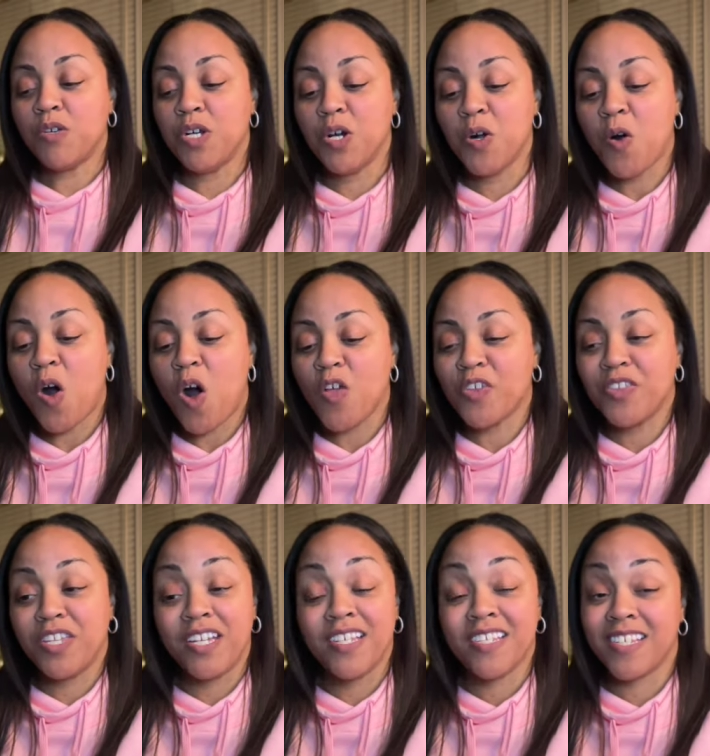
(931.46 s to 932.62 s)
know all the
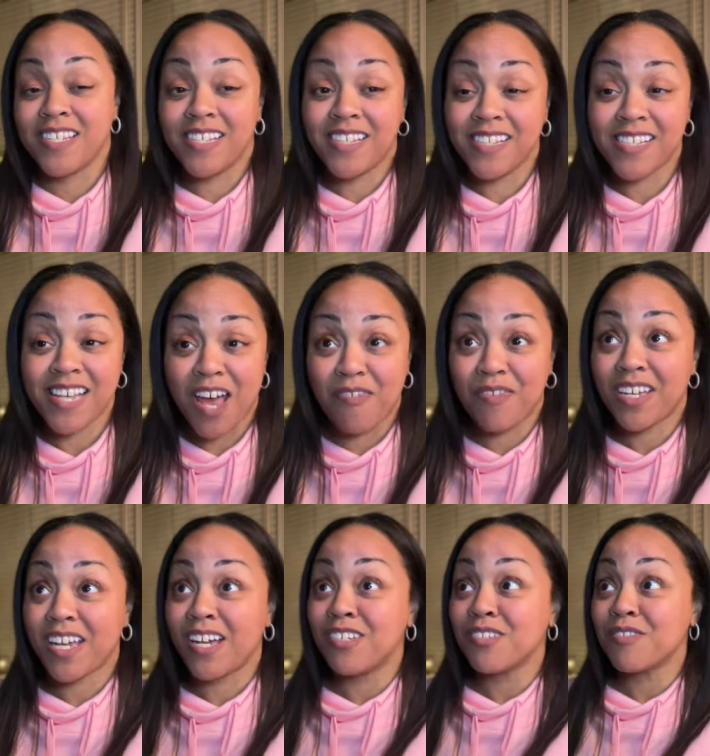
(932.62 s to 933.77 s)
things that's in this advent
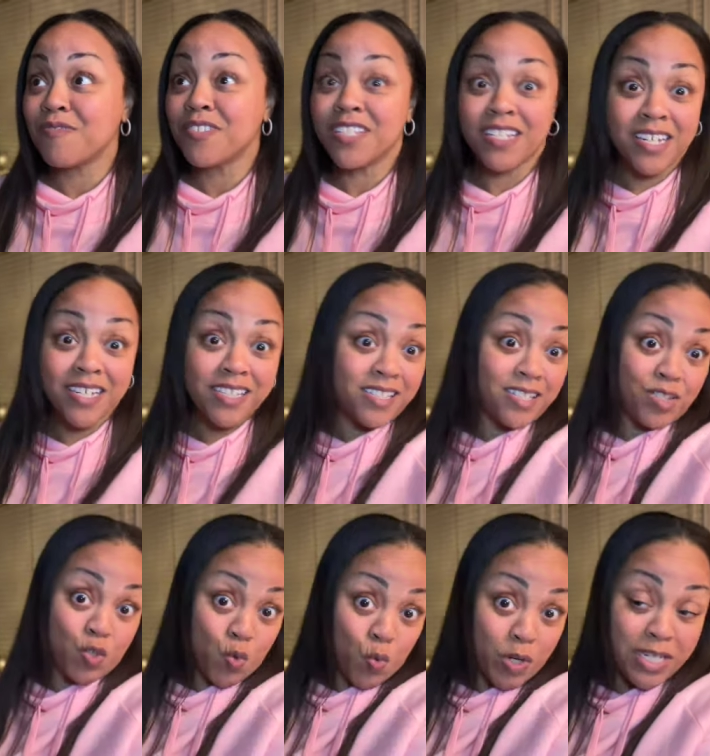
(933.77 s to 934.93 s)
calendar for the next
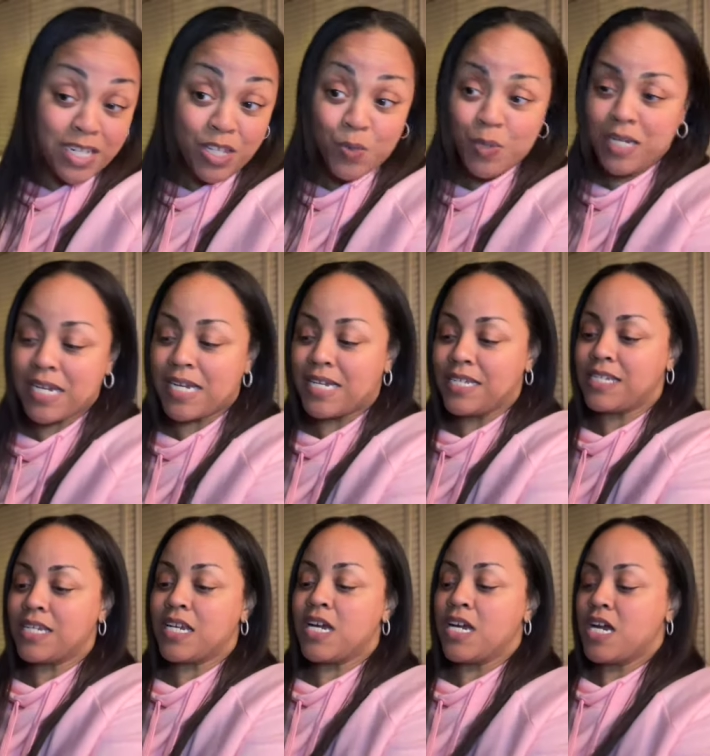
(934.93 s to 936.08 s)
23 days.
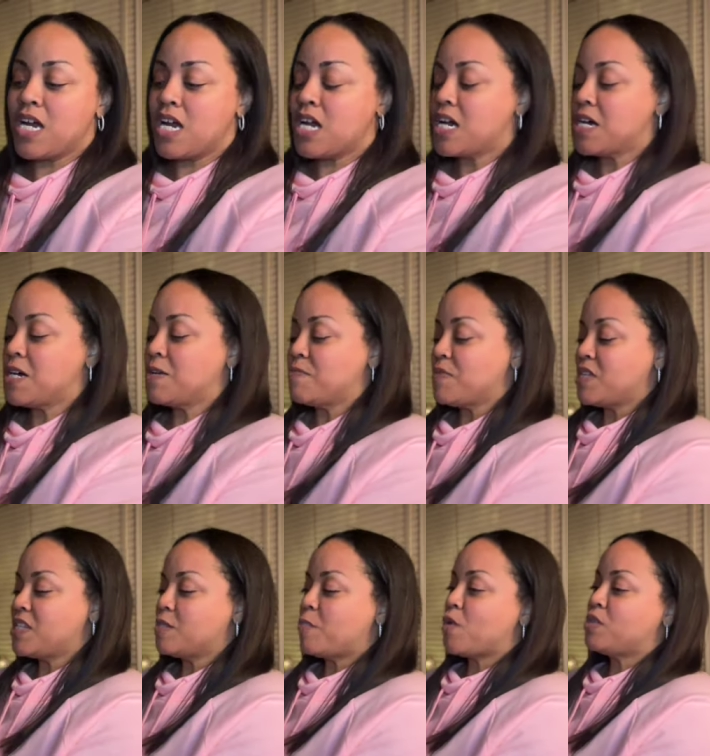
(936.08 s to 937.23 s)
Um, it's
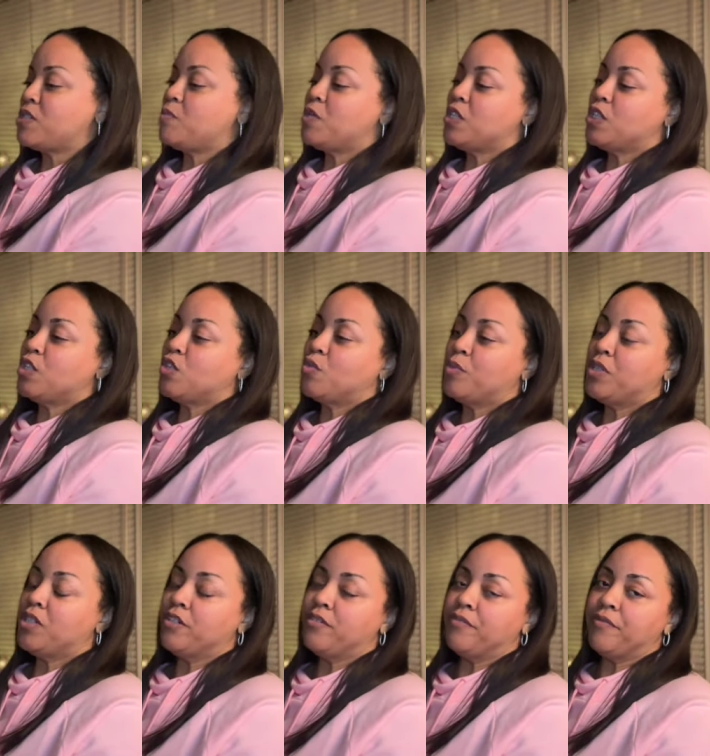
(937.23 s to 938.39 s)
supposed to be a little bit
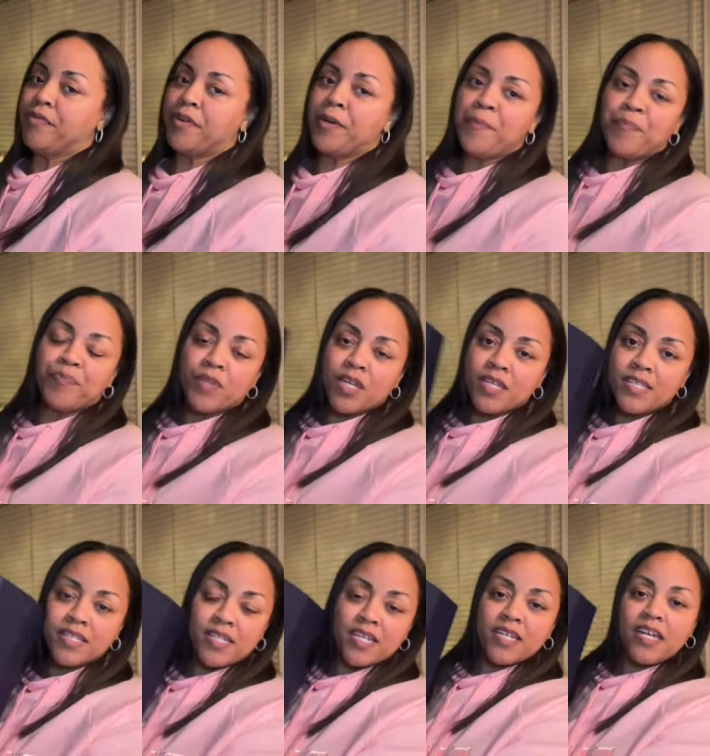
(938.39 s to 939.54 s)
of
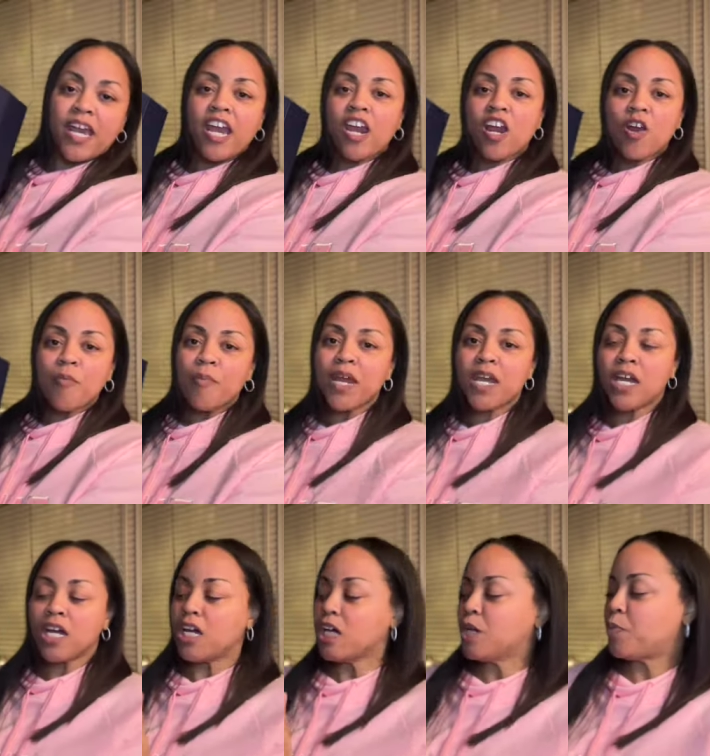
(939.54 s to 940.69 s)
skincare,
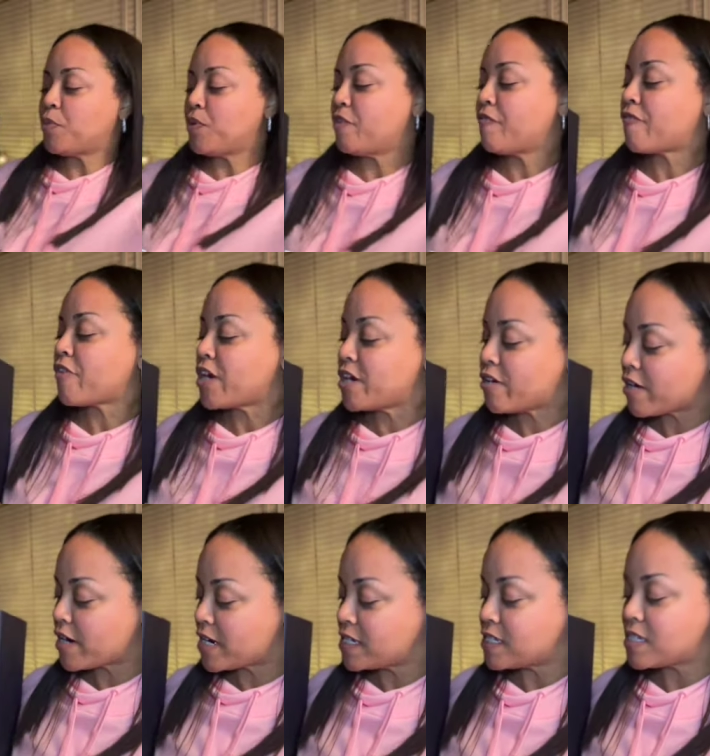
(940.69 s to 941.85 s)
makeup,
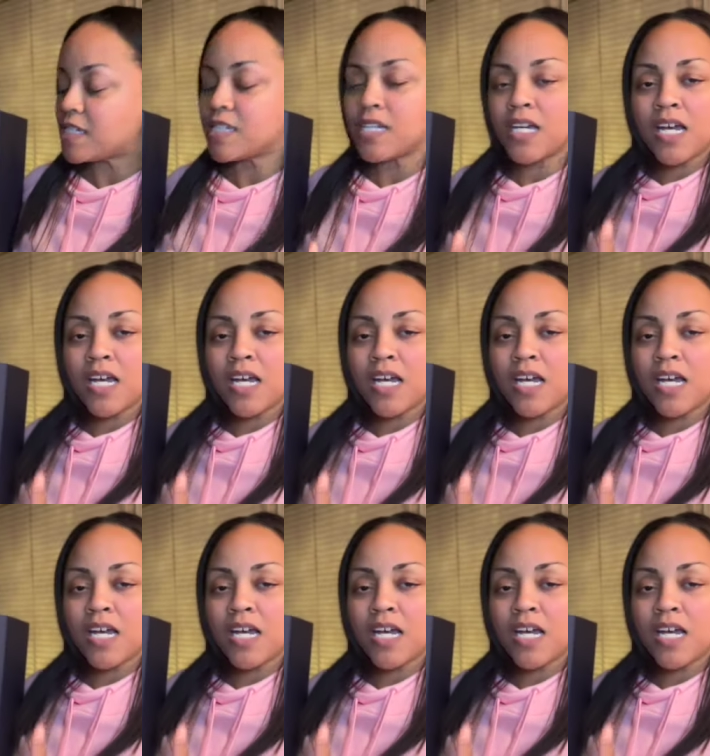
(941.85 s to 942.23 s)
fragrance.